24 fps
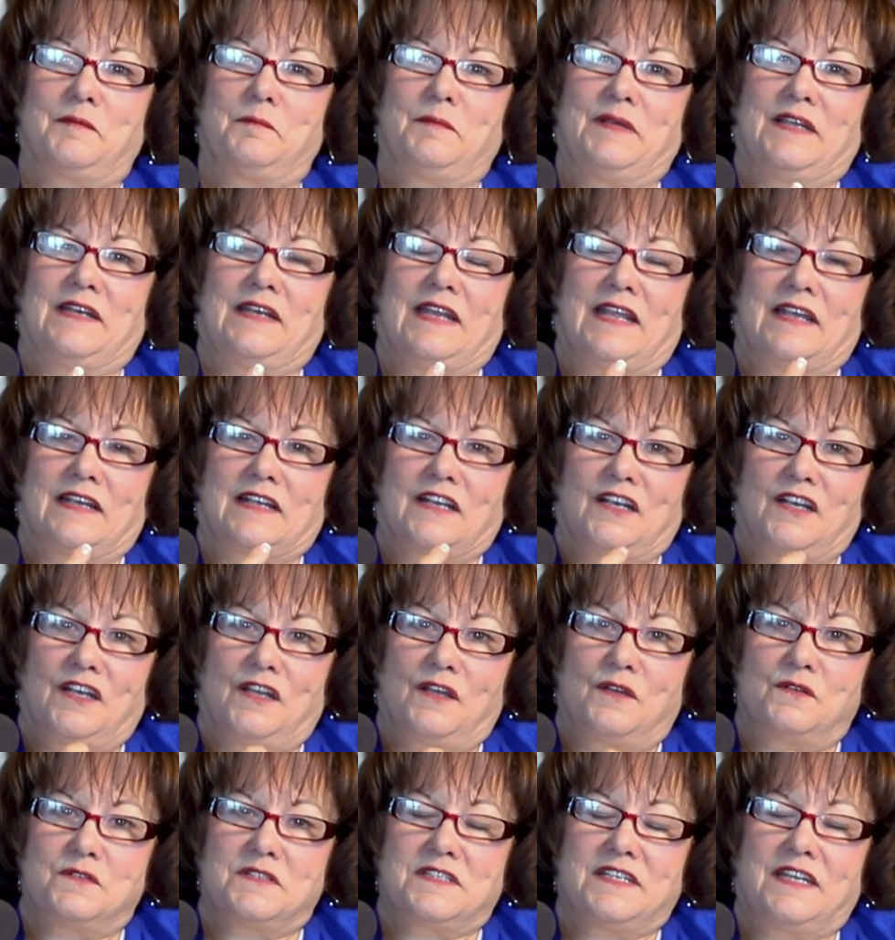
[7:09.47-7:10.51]
But a
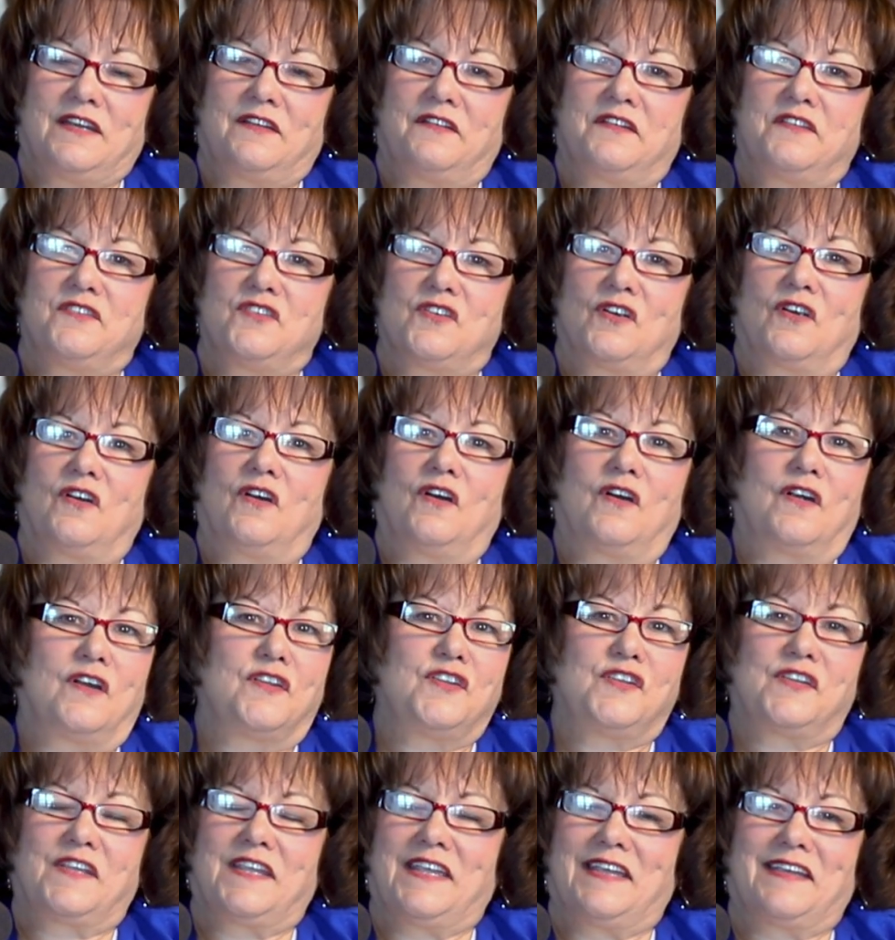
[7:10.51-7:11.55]
closed area in your heart,
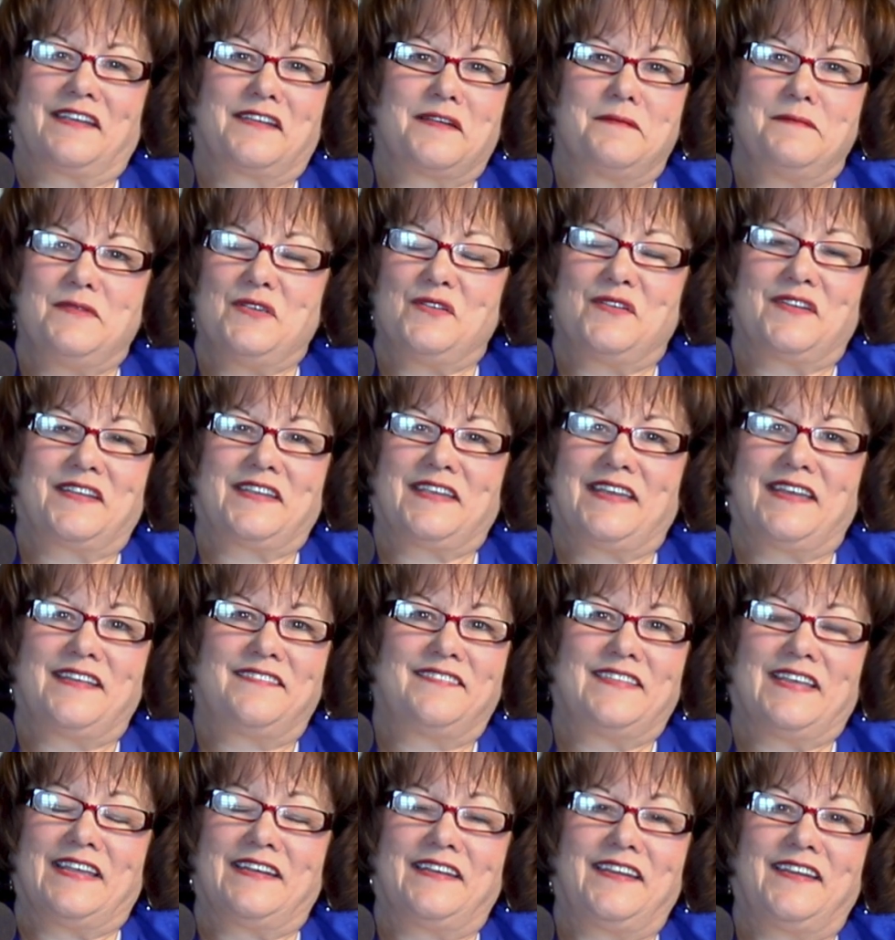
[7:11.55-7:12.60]
you can't communicate
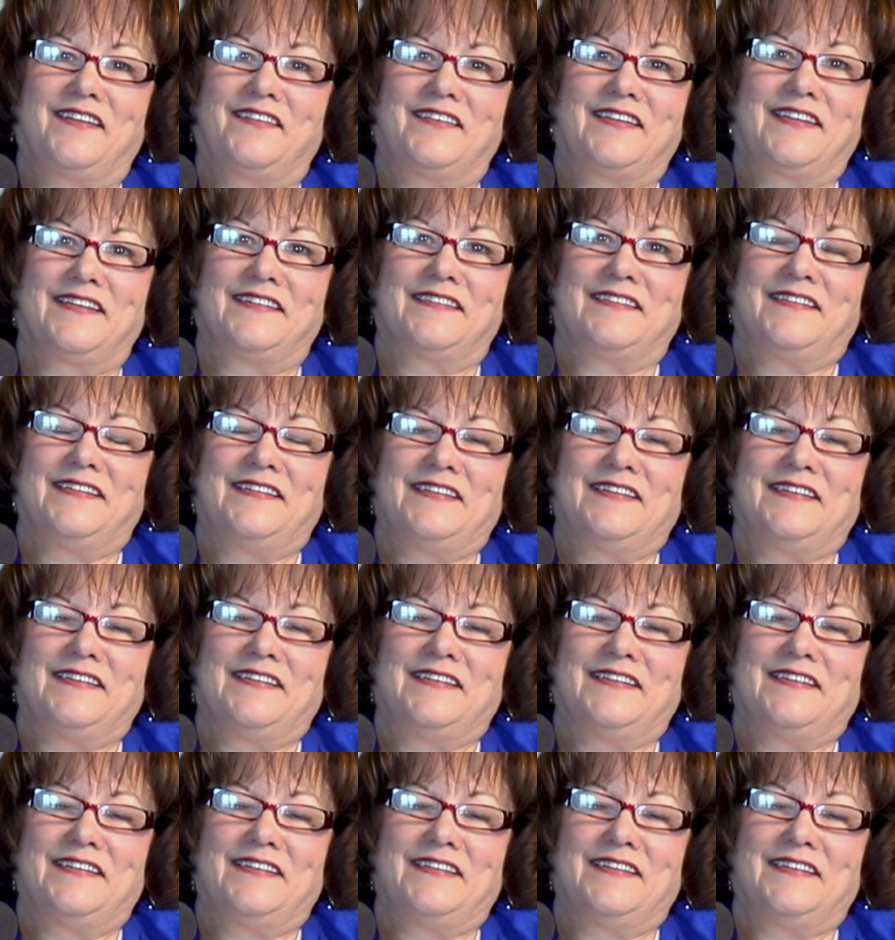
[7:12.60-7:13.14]
in that area.